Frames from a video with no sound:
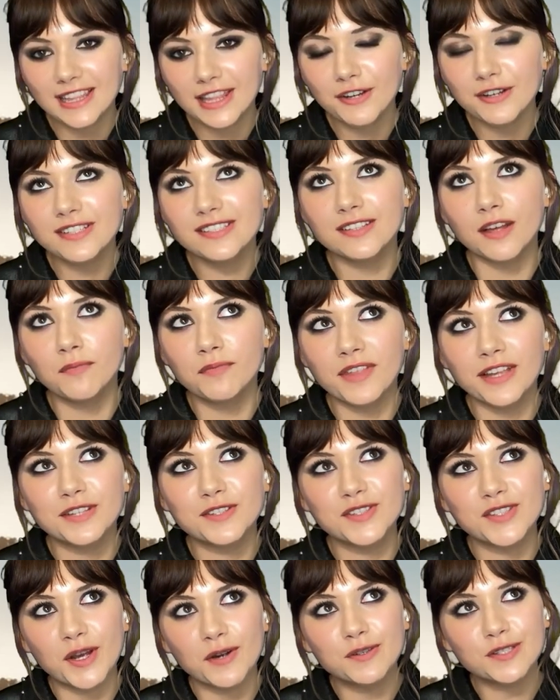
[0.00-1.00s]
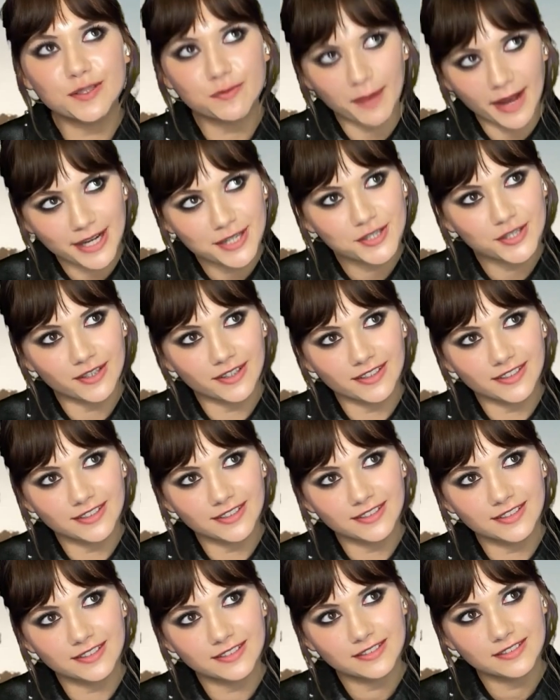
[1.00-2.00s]
there is something so special,
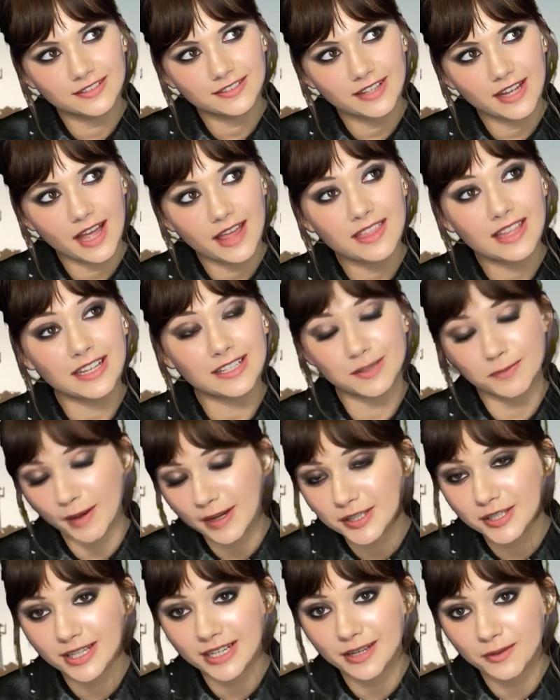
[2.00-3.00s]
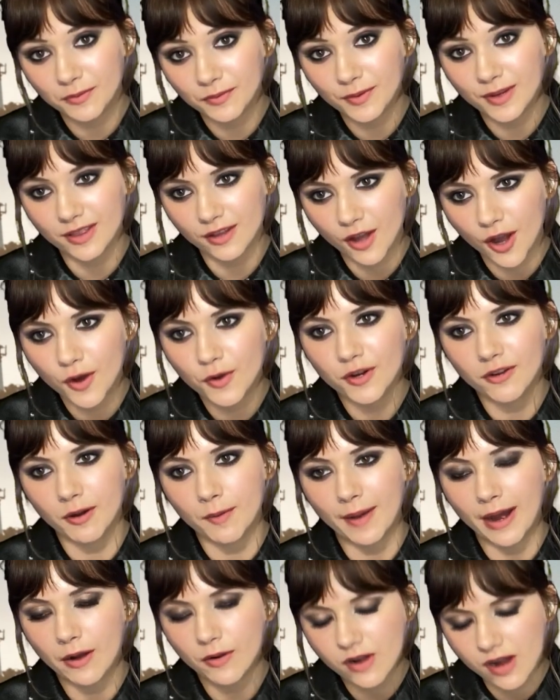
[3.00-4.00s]
I think, especially with Coda,
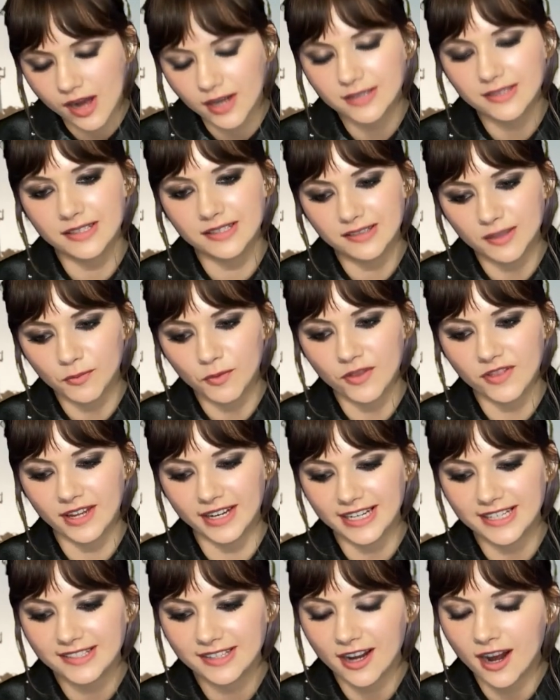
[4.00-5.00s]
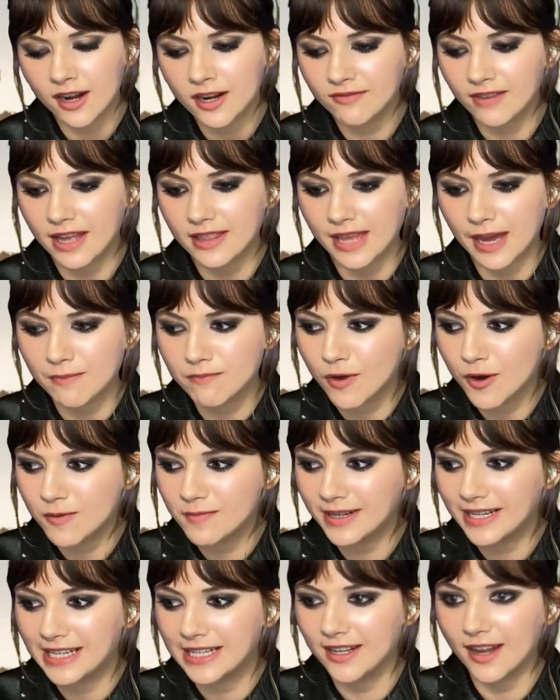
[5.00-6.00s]
about casting someone that is kind of at that moment
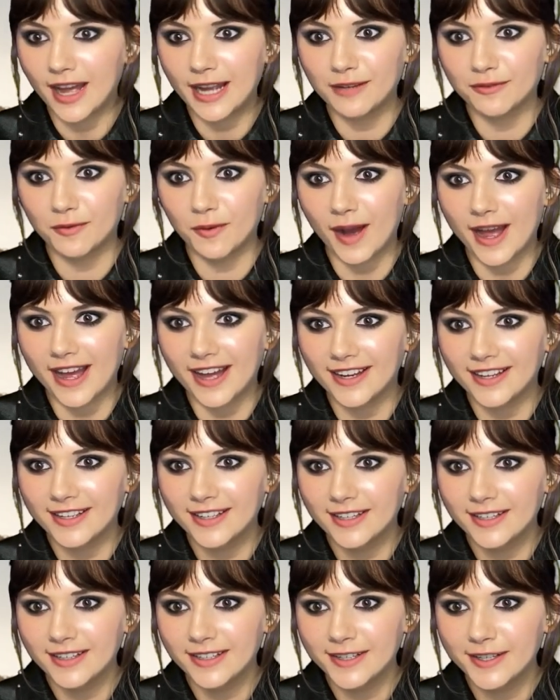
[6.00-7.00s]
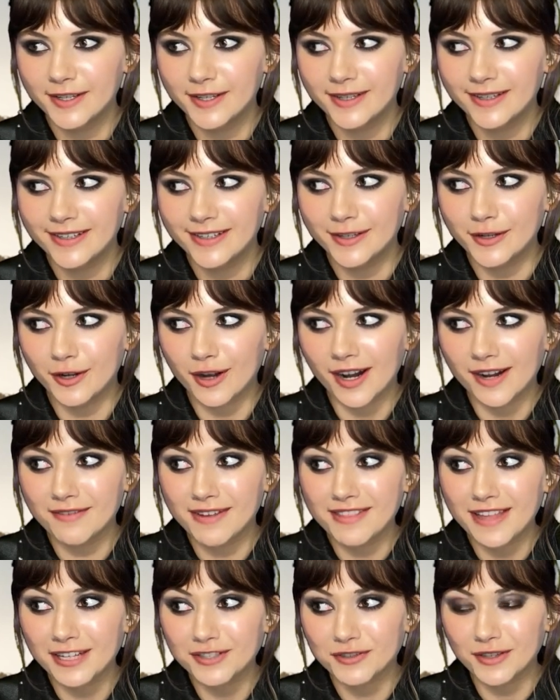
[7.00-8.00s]
in life where you're kind of in
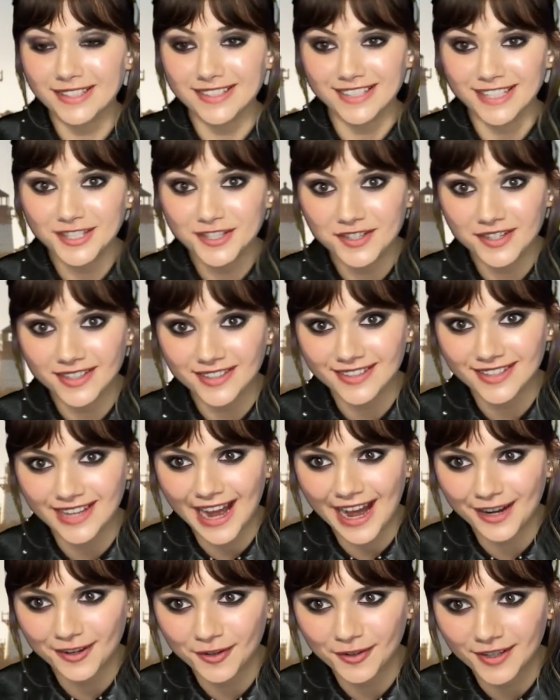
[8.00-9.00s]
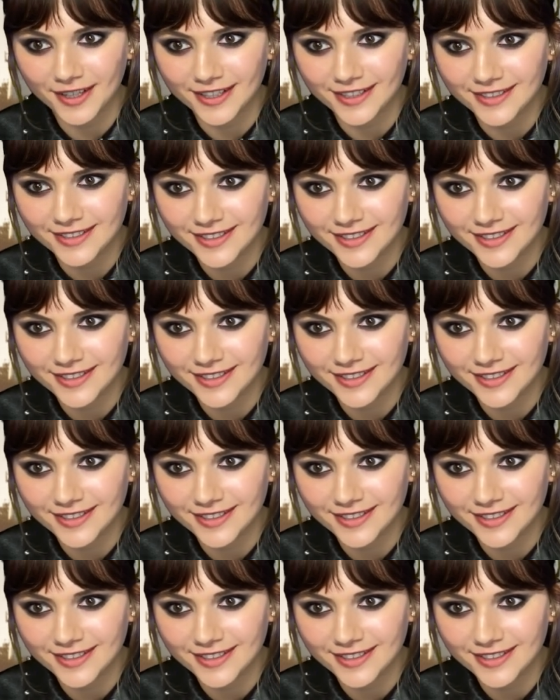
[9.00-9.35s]
that transition to adulthood